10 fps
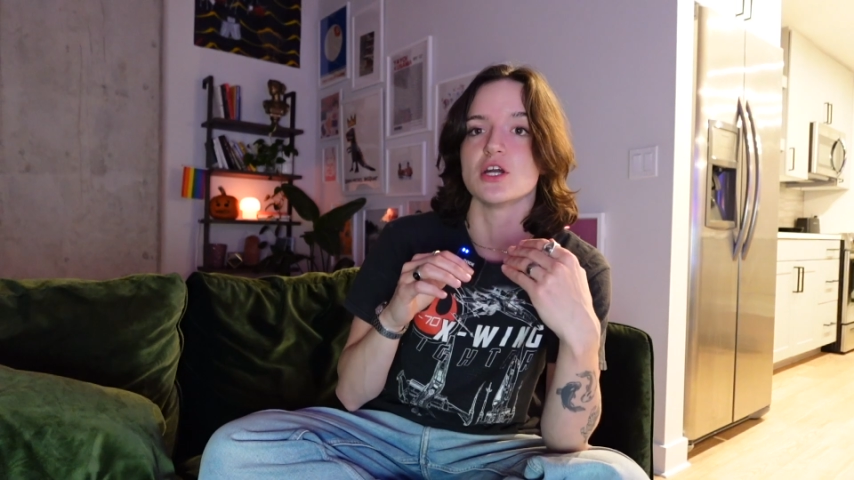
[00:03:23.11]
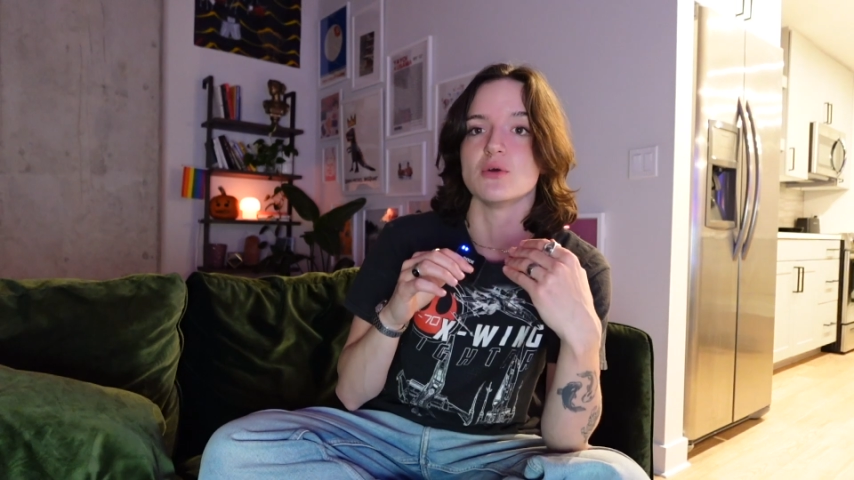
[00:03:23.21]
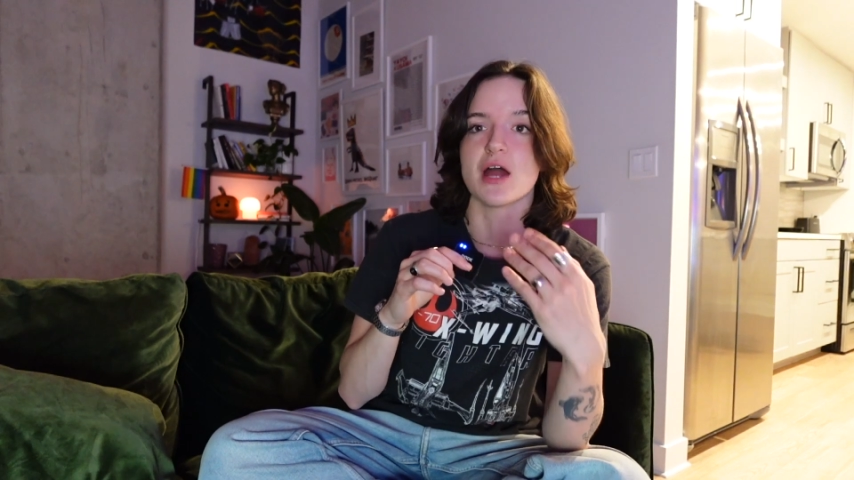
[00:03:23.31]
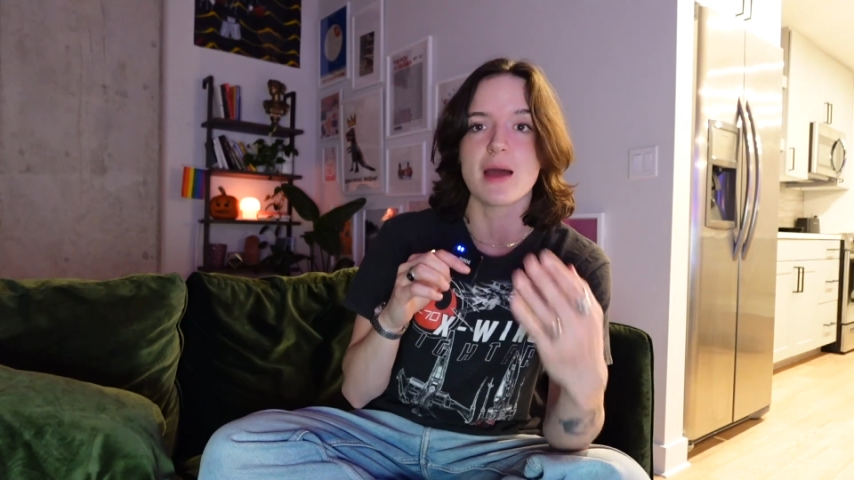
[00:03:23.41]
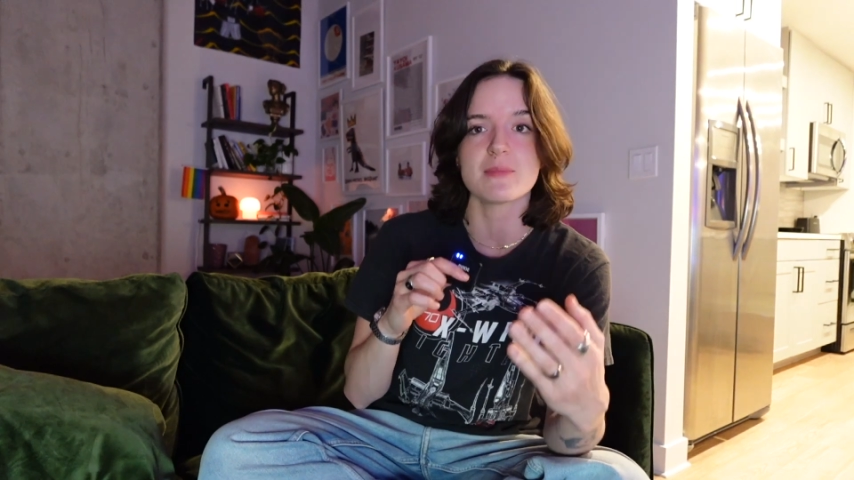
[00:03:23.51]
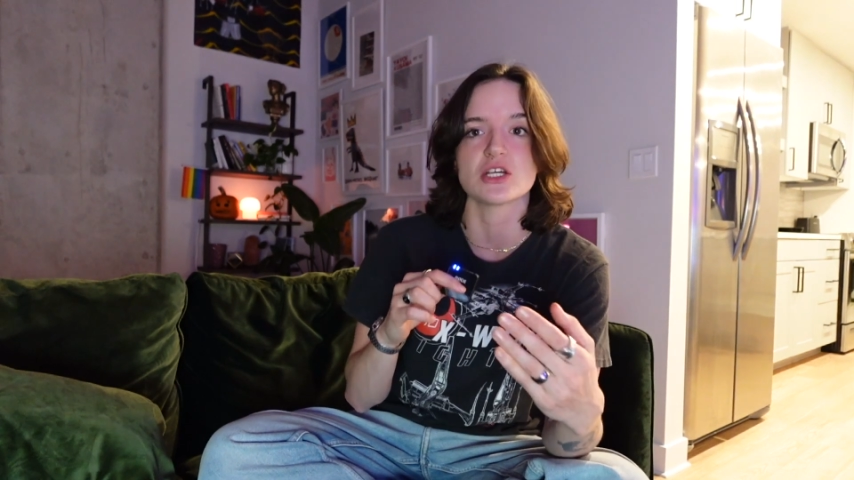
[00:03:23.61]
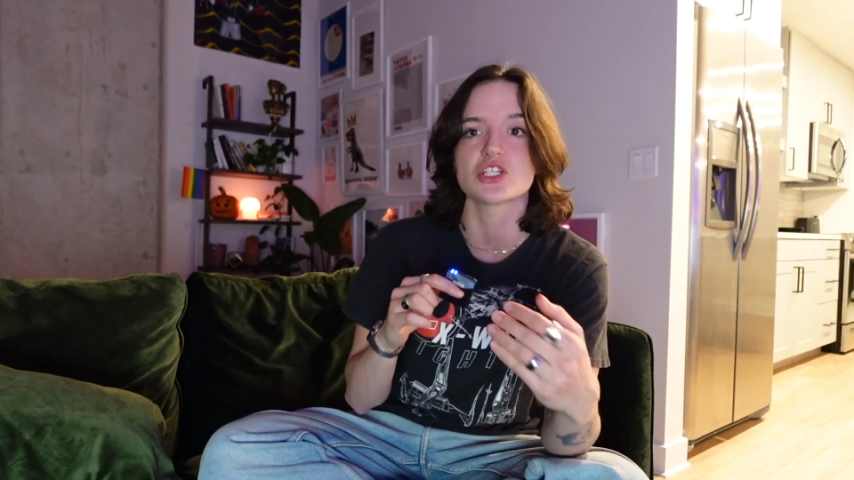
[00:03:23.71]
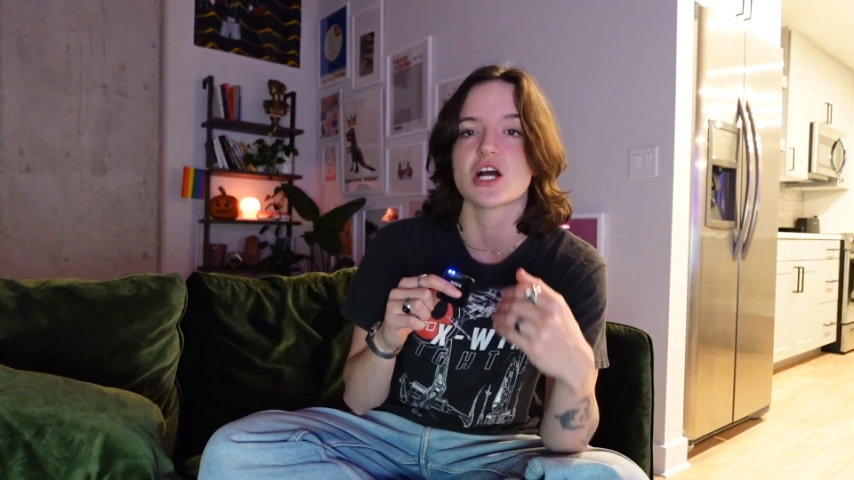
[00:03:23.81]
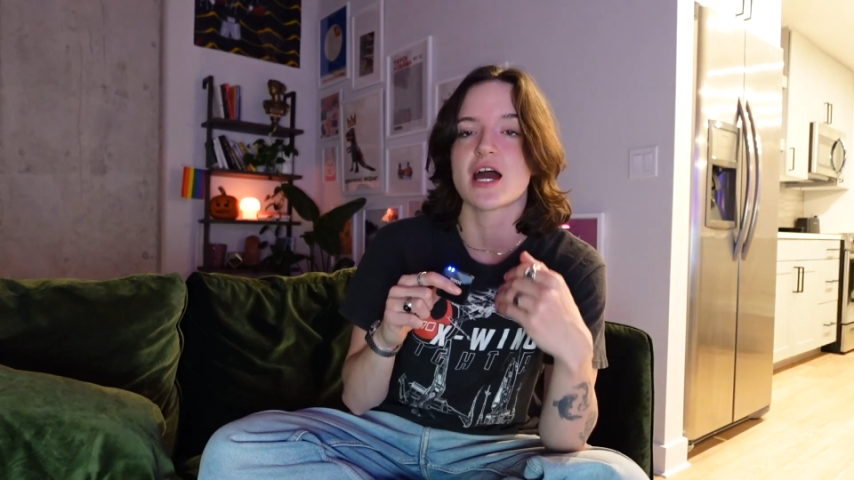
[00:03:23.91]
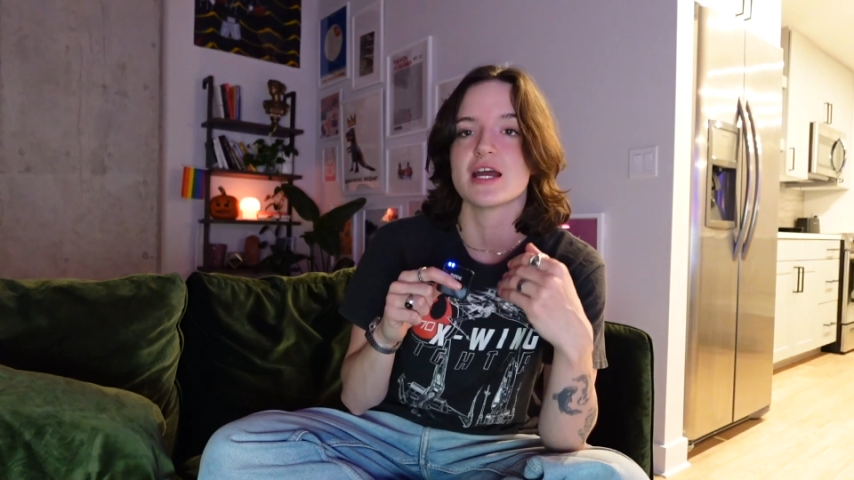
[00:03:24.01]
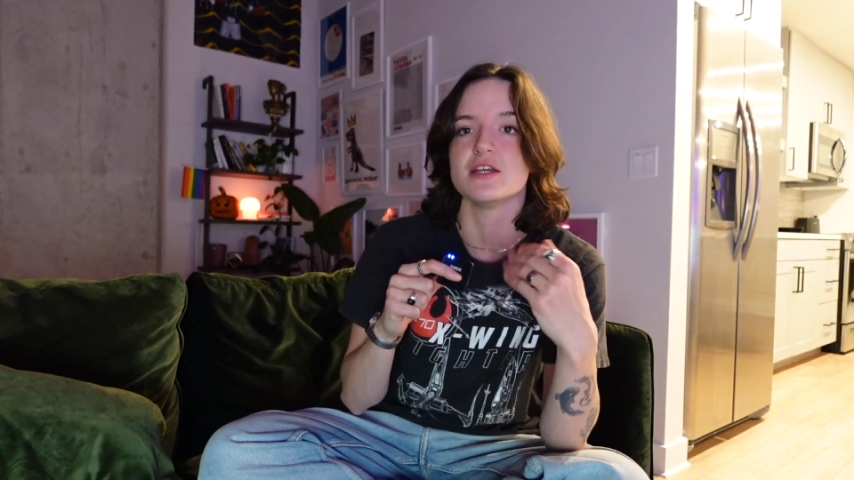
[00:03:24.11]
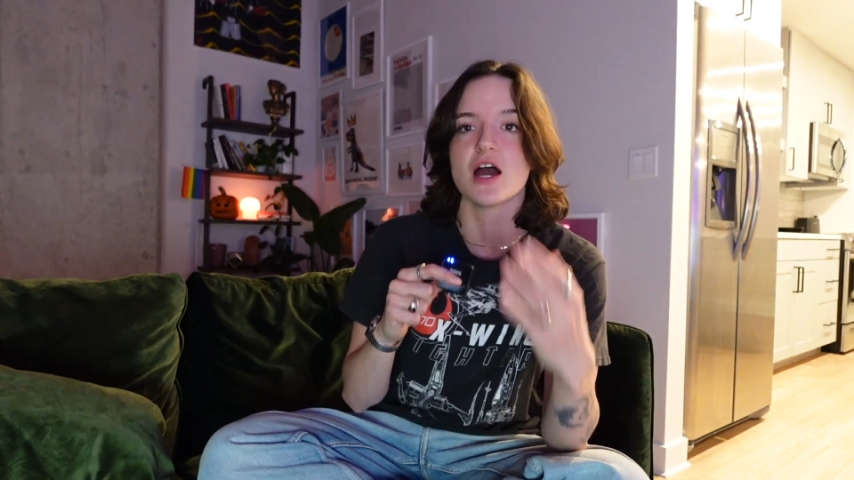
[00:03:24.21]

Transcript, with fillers: you know, not being shy,